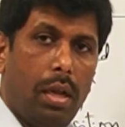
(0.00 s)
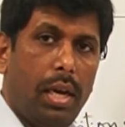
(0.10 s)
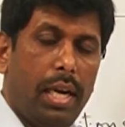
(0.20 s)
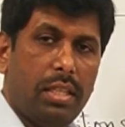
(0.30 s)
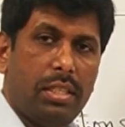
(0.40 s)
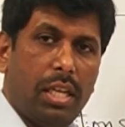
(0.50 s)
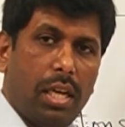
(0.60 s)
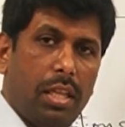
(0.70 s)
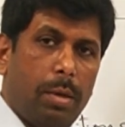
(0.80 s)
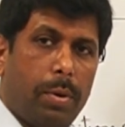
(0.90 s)
Let us see
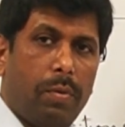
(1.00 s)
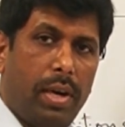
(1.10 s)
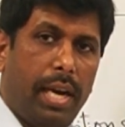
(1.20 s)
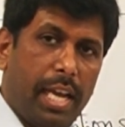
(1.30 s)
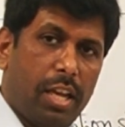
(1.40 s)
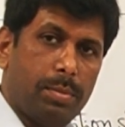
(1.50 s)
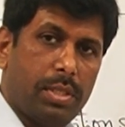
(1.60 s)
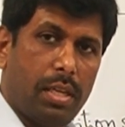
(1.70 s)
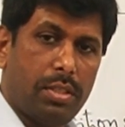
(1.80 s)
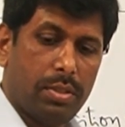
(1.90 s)
other profile diagrams
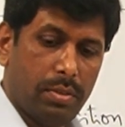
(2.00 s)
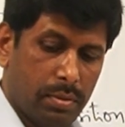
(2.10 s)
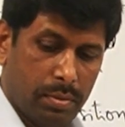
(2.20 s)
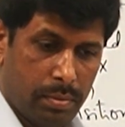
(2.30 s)
also.